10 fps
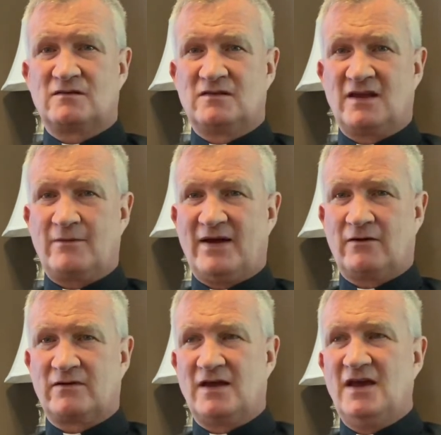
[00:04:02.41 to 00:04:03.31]
Think
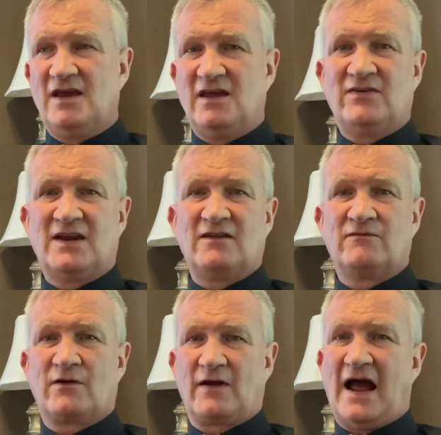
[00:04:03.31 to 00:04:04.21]
about even in
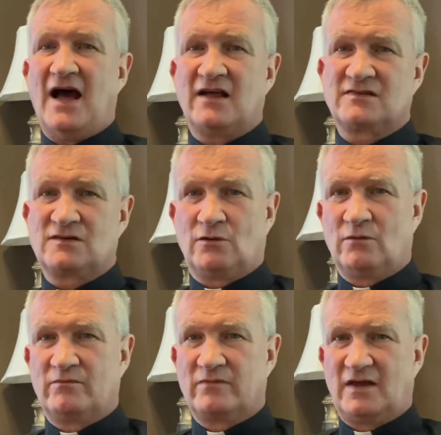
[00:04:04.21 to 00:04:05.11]
very hostile
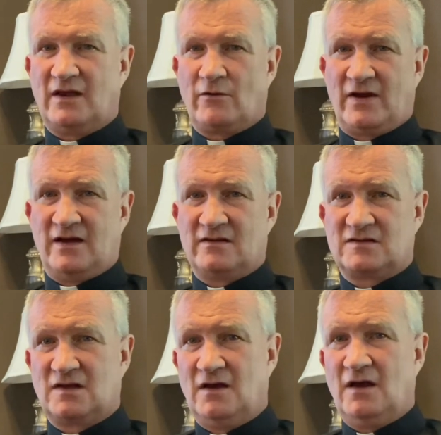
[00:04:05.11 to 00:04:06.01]
areas,
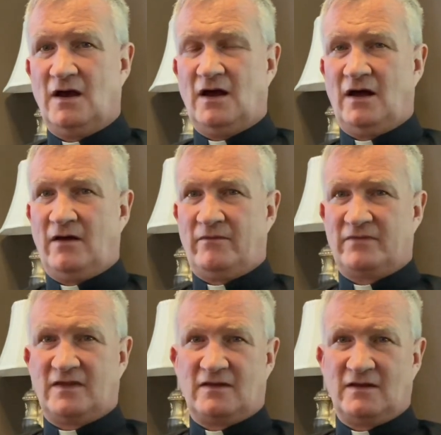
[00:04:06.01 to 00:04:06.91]

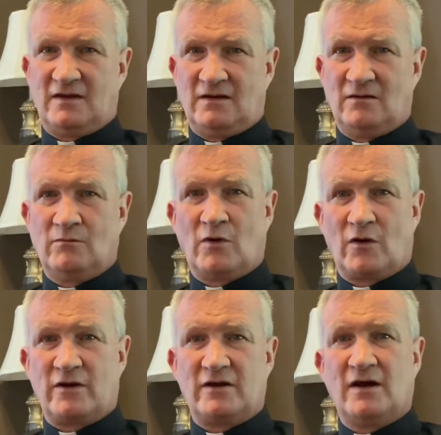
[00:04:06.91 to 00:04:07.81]
that the
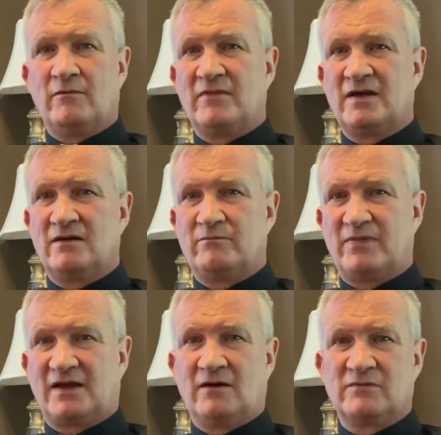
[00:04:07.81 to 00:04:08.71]
martyrdom
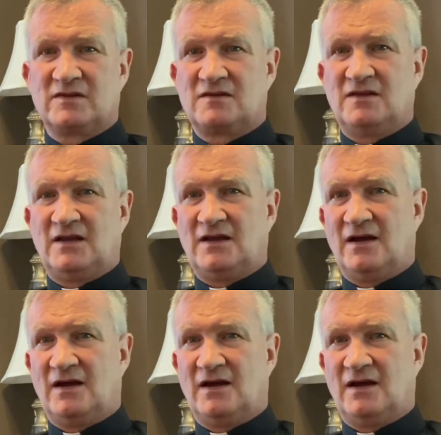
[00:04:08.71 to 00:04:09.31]
becomes the